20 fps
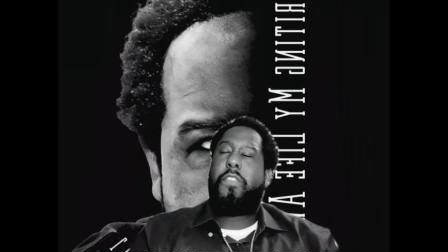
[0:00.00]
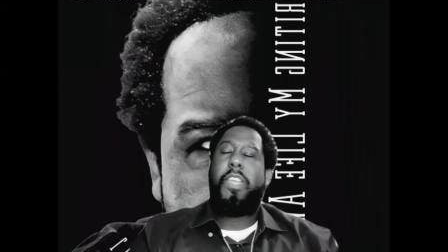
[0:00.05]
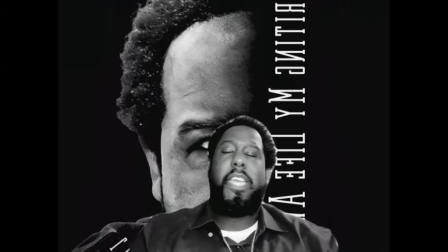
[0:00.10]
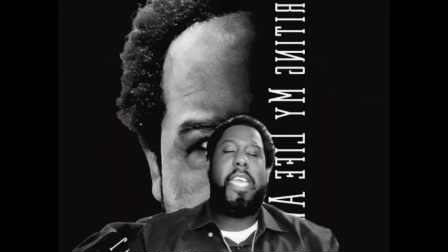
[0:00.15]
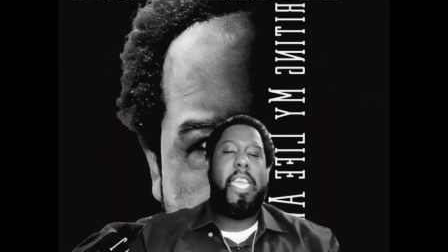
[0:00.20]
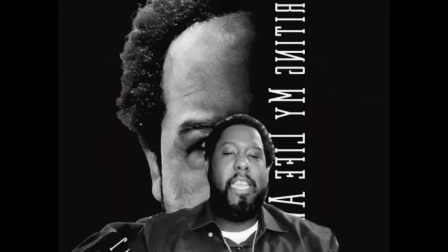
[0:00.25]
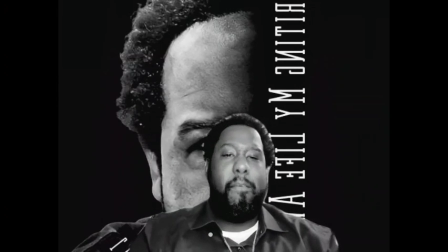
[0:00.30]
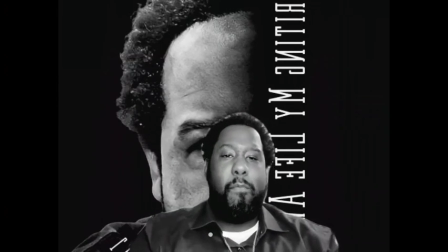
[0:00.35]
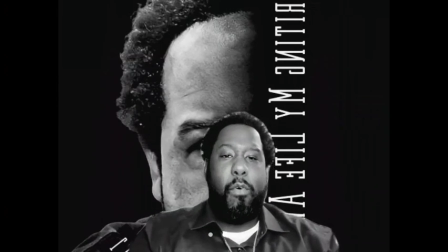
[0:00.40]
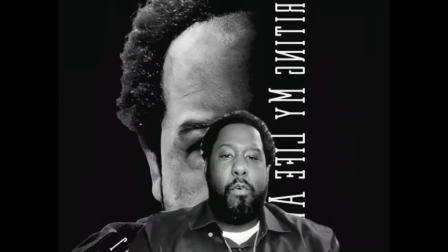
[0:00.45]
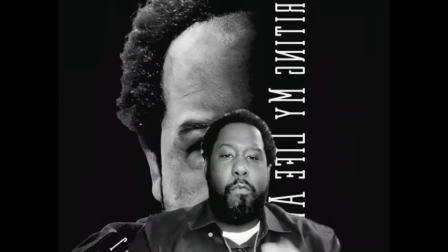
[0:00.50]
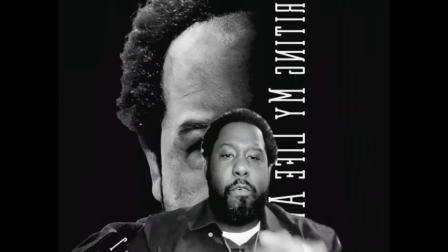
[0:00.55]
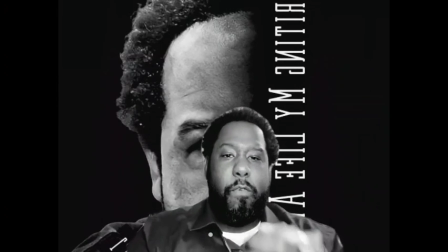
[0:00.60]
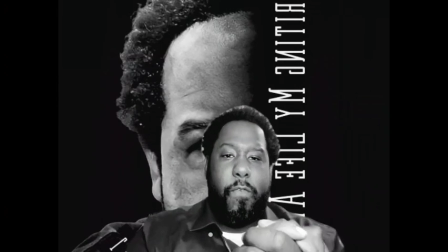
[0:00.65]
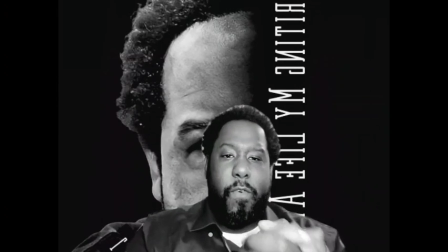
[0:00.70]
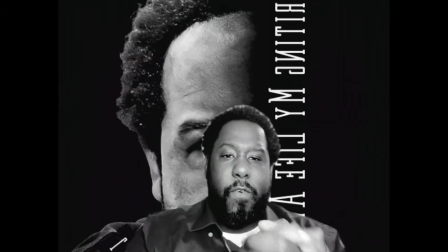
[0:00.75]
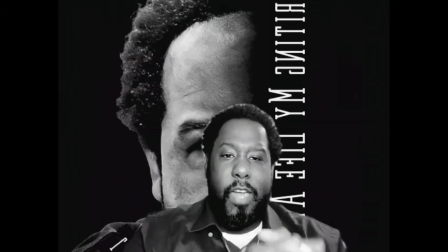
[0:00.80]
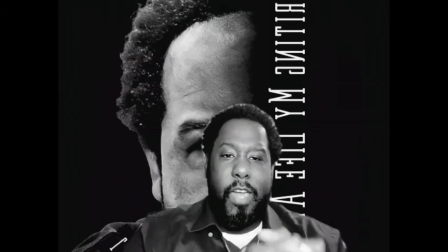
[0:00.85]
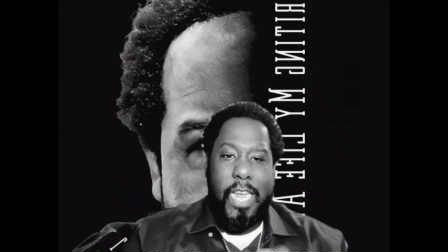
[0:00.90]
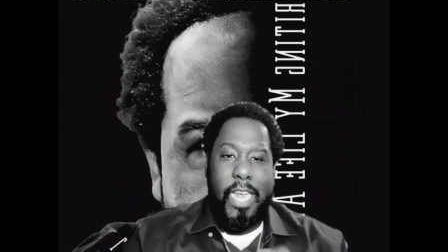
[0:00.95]
She came
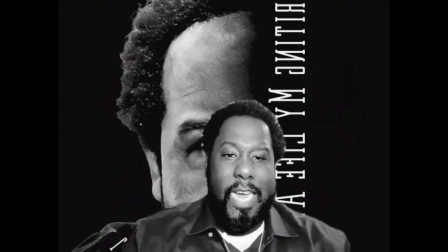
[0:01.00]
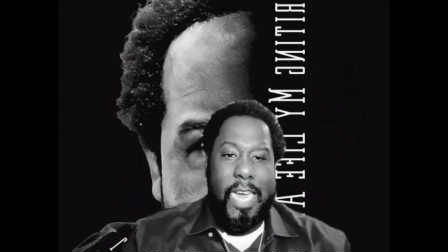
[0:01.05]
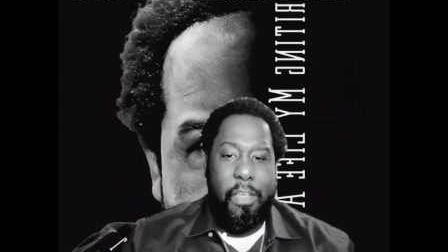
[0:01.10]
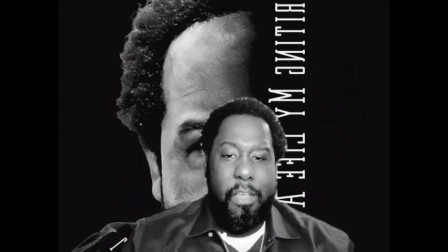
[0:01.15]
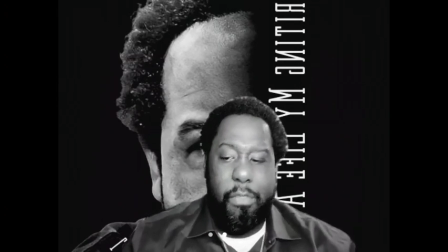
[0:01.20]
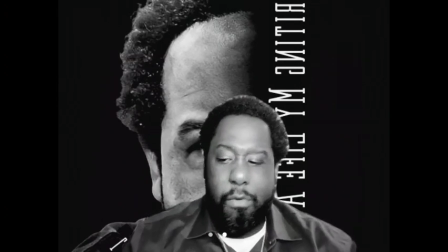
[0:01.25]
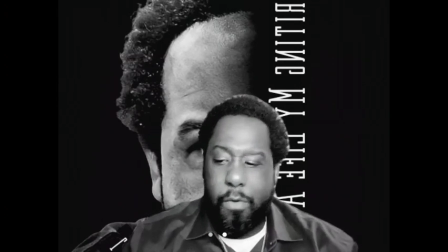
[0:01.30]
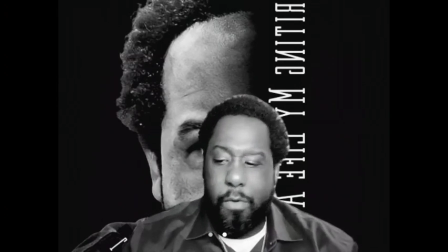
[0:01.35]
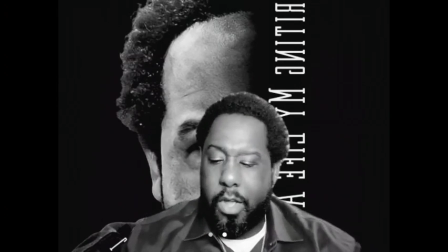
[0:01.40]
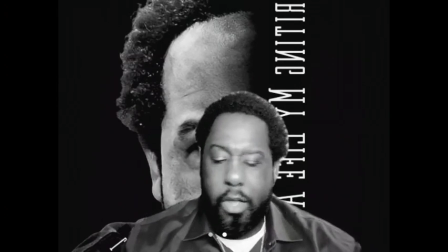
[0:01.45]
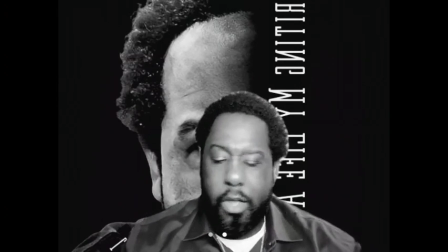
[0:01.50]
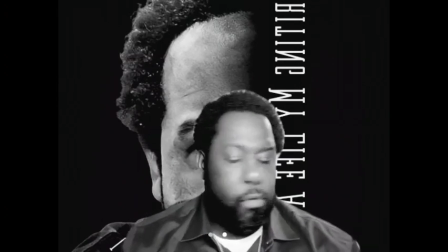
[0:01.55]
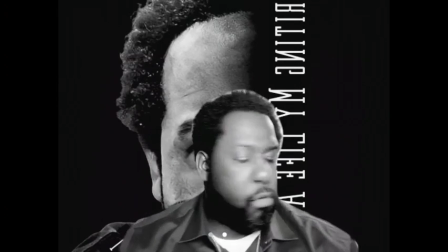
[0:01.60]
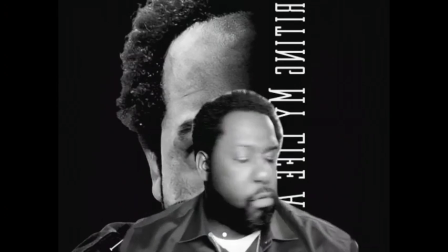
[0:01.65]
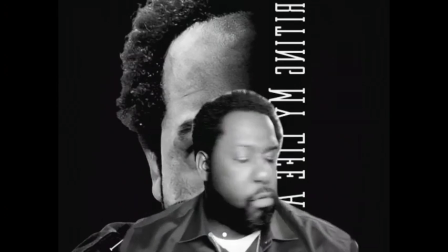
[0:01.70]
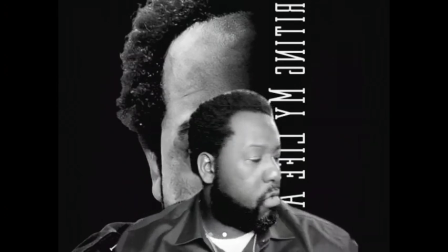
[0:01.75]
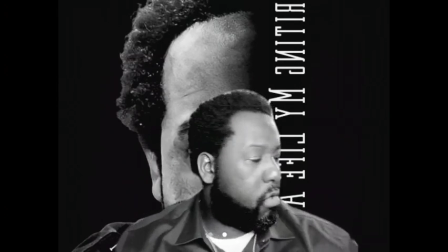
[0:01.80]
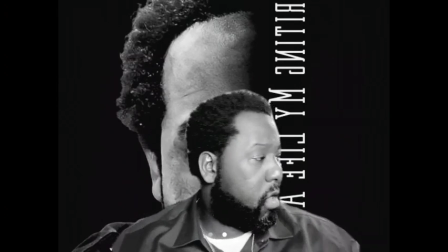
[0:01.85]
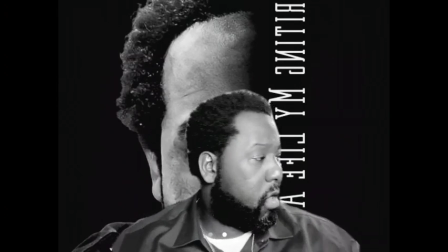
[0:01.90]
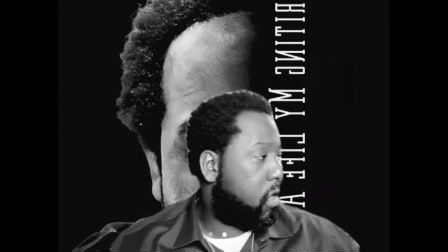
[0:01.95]
over for a gathering.
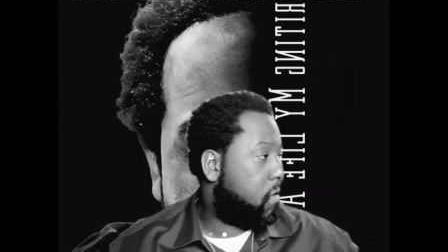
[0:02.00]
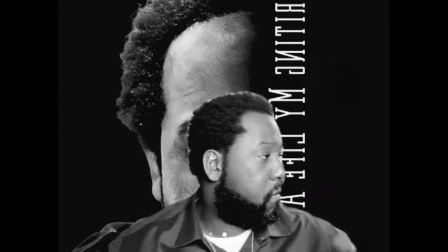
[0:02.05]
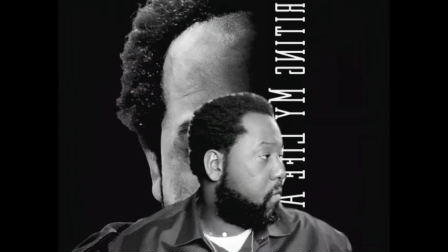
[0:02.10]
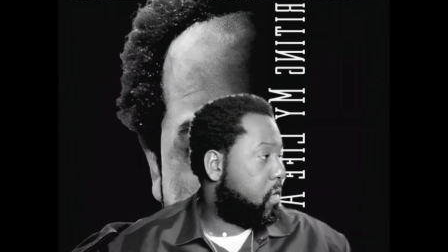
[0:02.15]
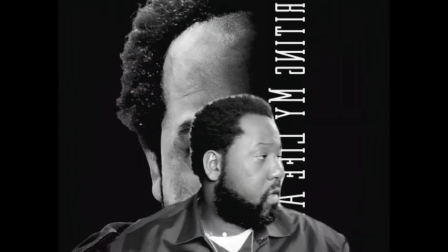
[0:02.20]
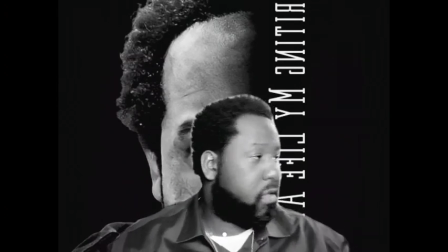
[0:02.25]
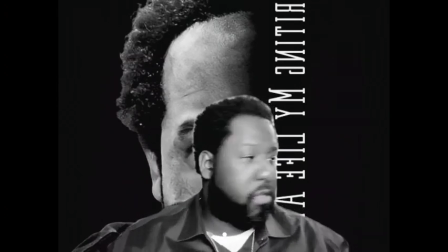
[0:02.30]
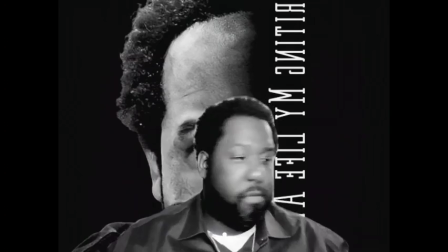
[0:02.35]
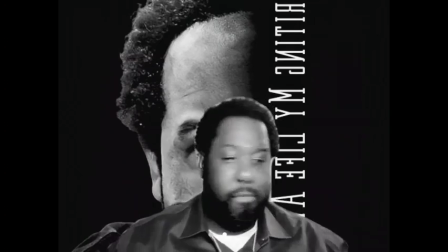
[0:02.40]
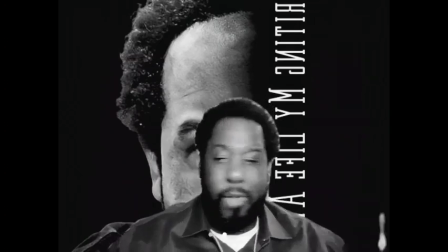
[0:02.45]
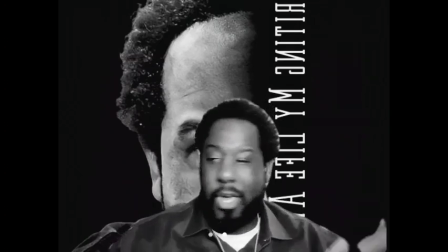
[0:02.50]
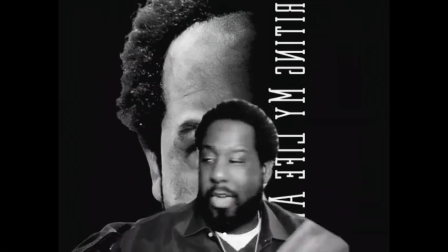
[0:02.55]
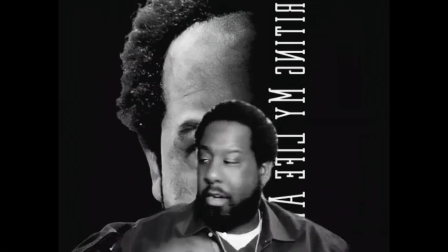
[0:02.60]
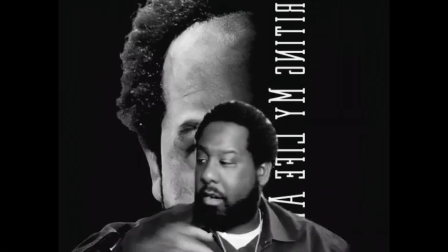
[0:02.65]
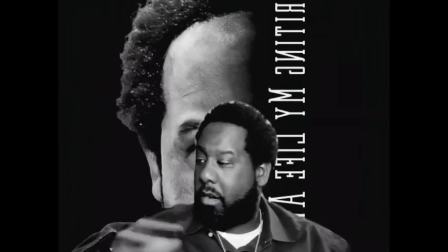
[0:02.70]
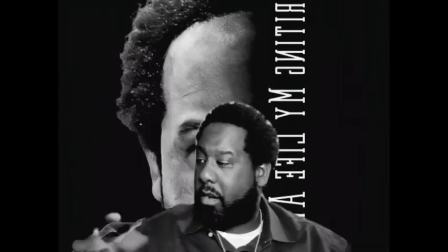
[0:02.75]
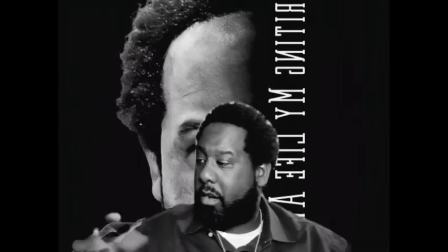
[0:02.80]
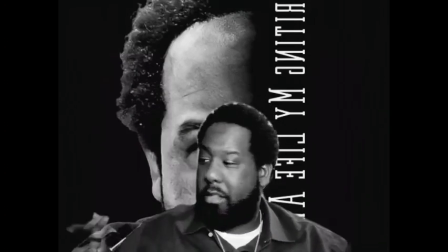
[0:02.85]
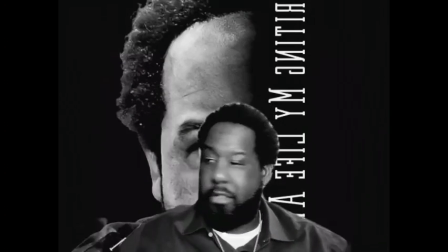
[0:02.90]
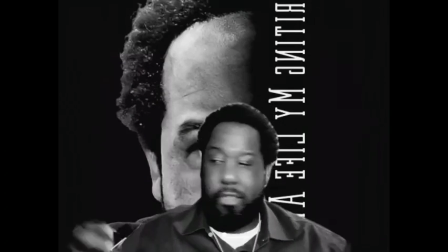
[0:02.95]
It was all of us,
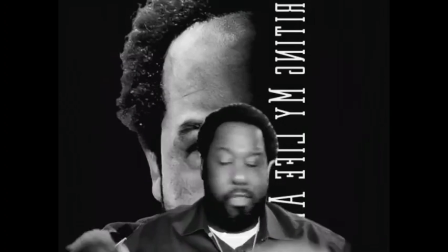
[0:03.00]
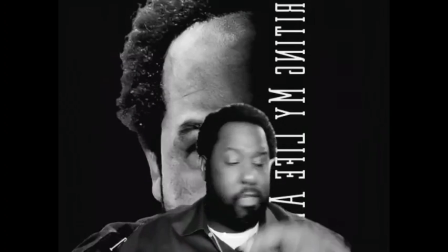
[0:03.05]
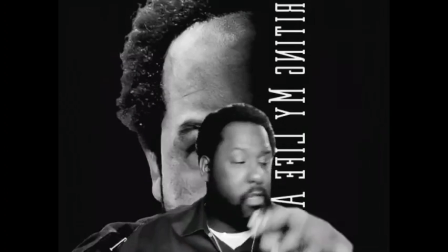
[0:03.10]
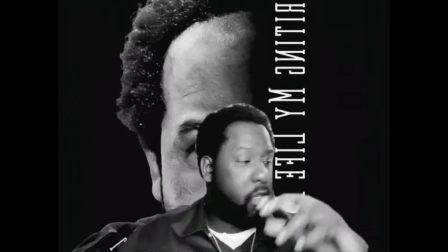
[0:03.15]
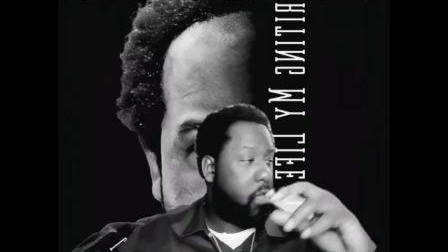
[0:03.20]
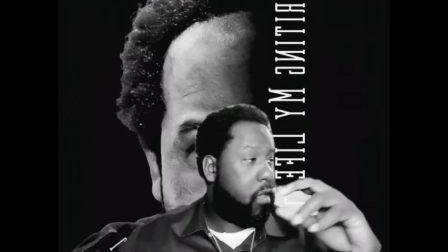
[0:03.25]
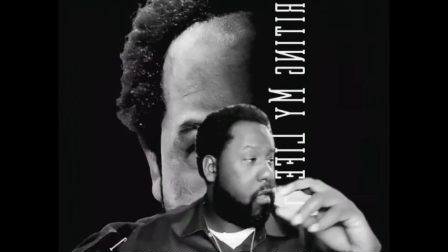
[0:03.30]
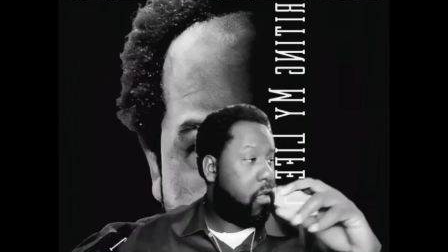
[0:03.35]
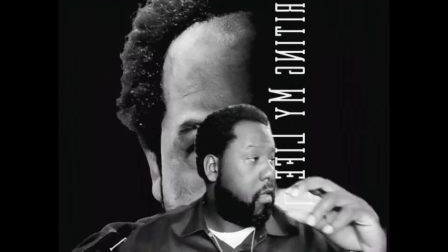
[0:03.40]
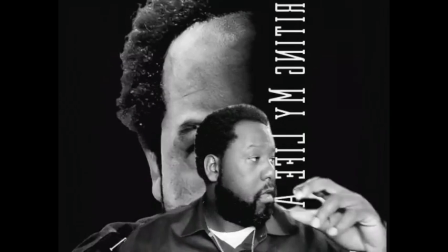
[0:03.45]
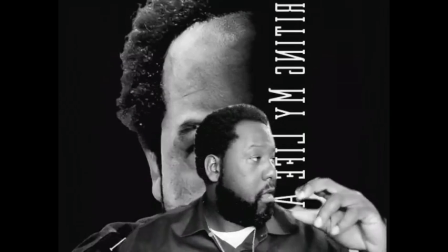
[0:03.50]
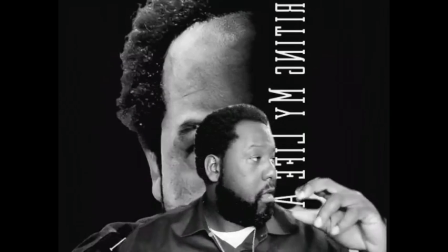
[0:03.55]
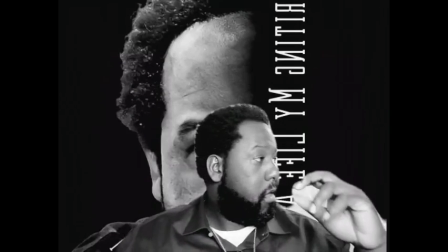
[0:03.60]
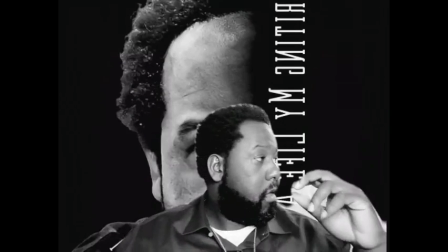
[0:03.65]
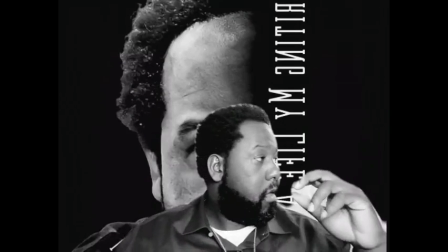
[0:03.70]
my aunts.